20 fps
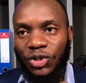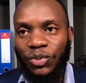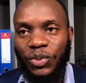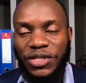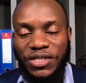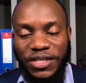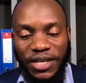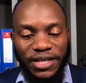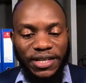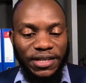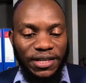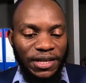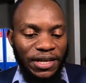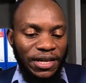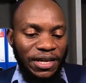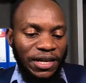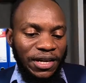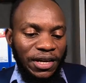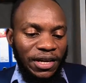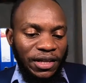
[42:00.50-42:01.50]
we said
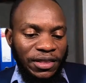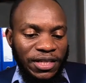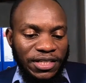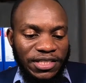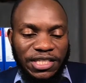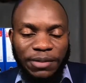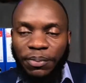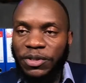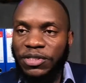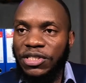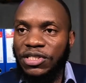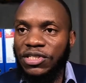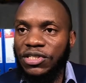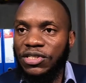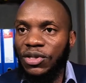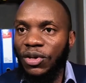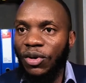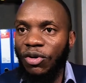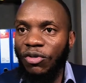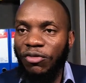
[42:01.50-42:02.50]
these deposits
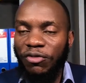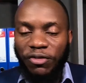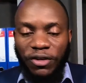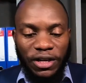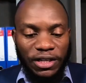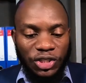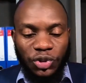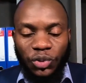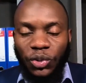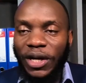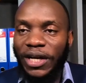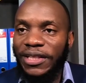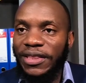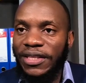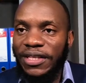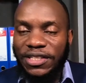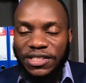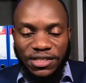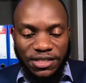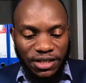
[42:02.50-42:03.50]
of sugar in
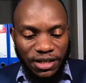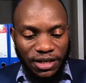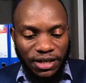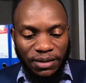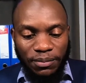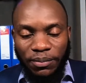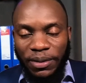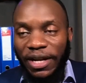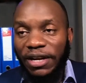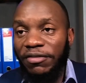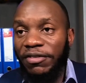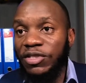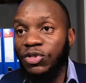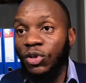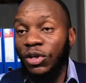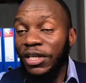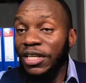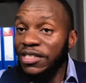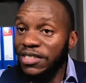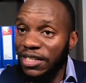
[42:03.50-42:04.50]
this blood vessel,
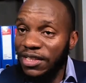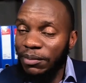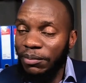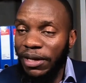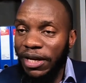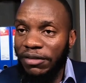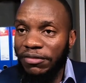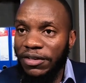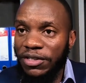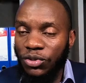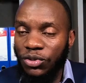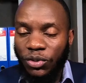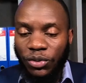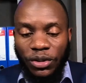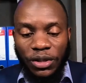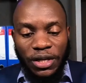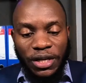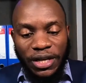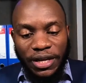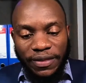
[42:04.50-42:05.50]
inside the blood vessel,
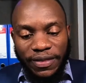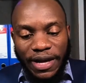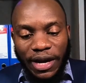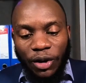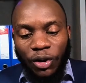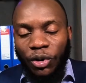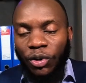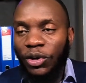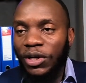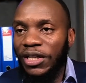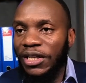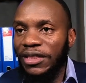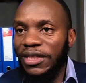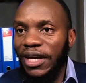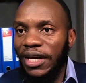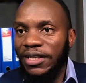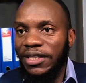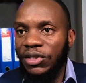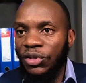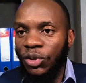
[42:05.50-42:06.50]
they are corroding
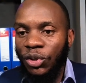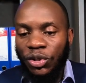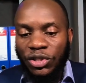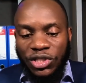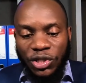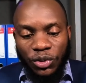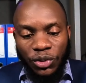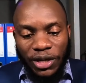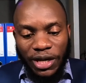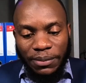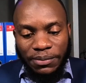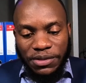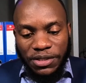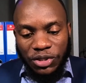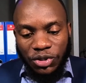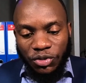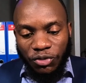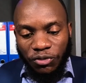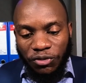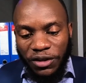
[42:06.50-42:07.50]
that, and cholesterol comes in
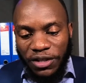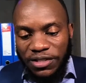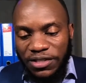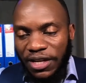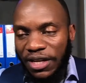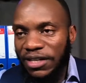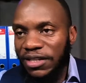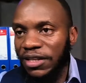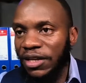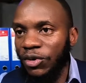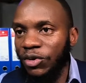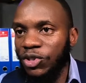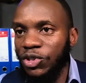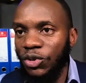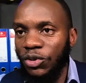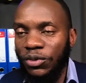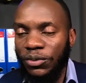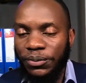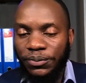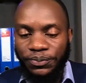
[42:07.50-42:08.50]
to fix that
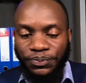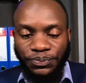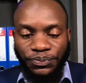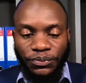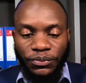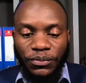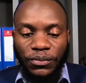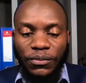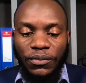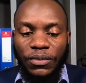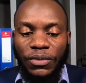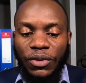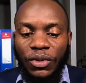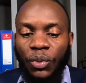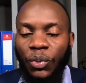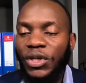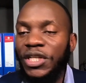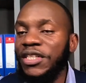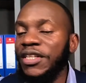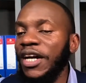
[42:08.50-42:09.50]
erosion.
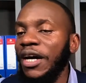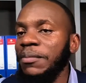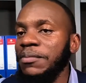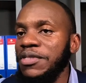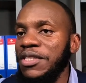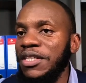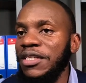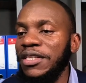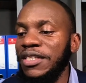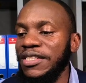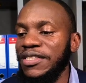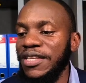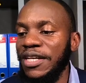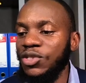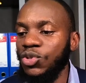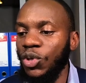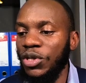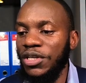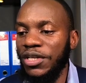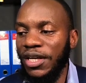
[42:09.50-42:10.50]
When it comes in, it starts
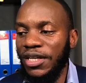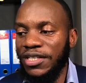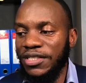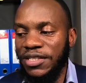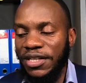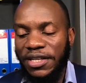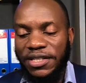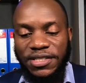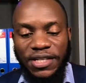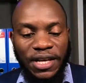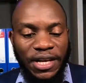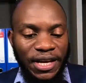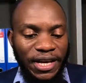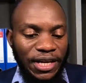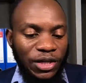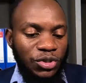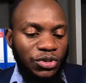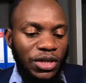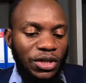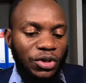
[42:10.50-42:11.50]
to attract cells,
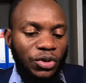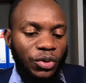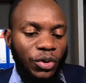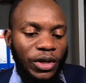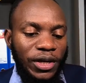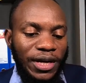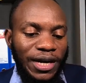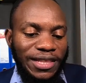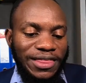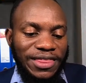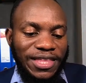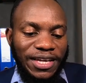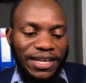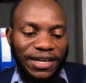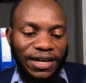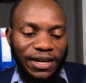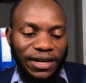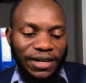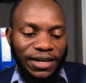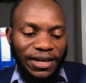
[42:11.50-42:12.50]
and you start growing a
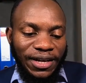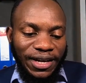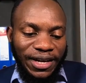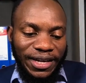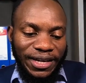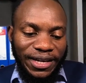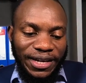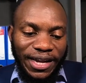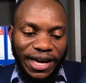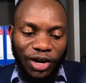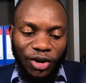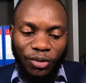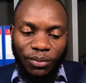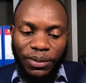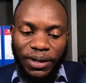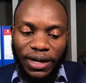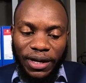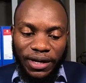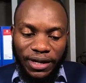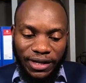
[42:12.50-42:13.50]
thicker and narrow
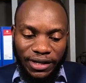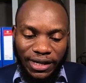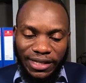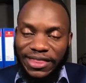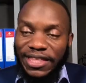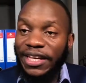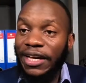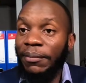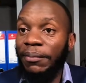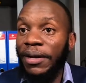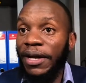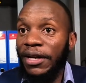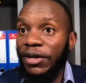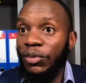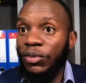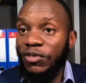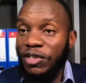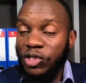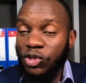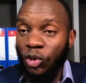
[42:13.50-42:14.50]
a thicker blood
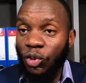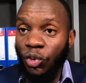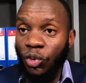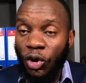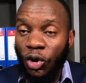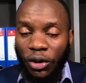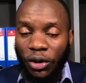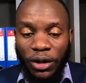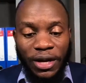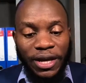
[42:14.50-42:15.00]
vessel wall.